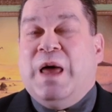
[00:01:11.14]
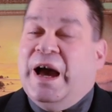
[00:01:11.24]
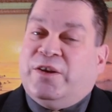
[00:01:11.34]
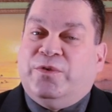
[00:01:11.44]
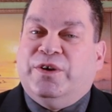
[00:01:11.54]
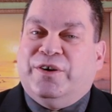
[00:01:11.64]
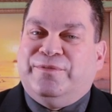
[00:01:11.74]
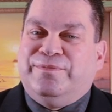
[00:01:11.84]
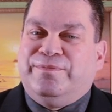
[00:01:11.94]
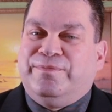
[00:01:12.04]
I don't know.
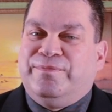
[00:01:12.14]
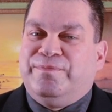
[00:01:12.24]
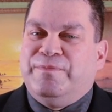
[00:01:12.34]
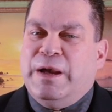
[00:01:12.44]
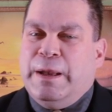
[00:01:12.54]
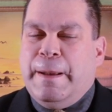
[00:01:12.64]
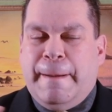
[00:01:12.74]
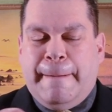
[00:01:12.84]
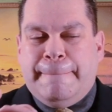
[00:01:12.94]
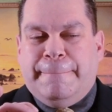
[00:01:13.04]

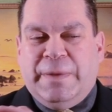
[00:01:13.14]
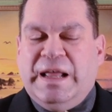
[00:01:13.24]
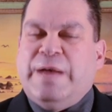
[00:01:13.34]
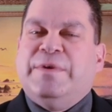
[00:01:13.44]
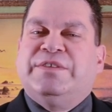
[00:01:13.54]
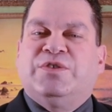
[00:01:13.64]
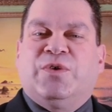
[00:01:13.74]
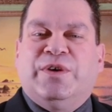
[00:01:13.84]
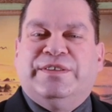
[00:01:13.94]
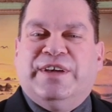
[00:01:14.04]
But I am a
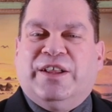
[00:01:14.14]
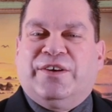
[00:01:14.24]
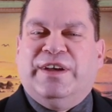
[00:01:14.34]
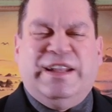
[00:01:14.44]
storyteller,